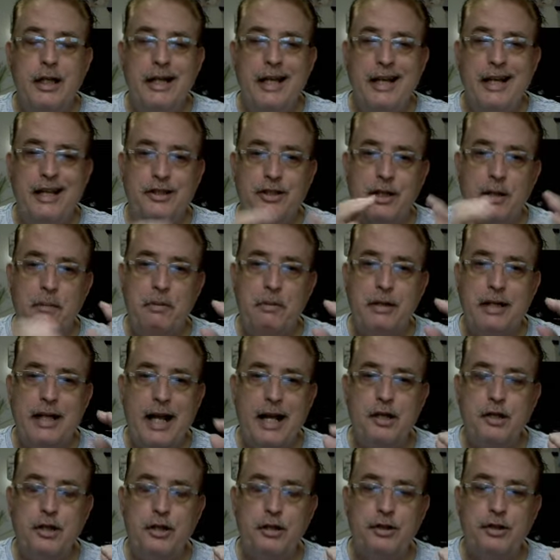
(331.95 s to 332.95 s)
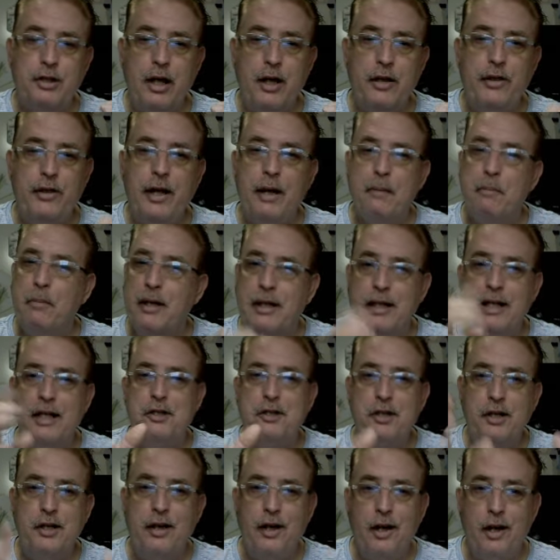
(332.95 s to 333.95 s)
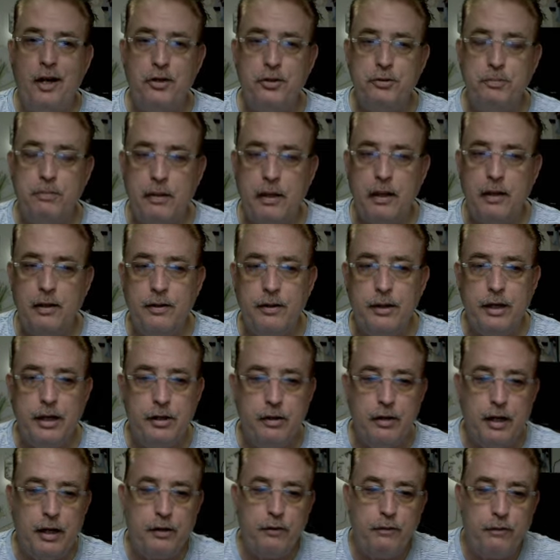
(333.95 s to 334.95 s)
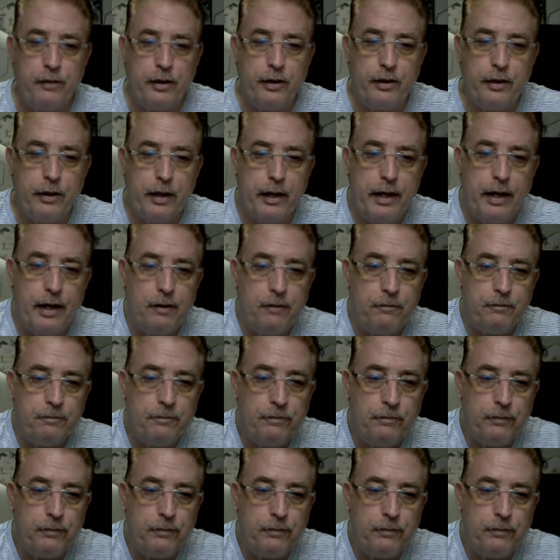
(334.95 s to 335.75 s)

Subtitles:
it's limitations on that, but it'll get you in the hospital. Then you have to figure that out.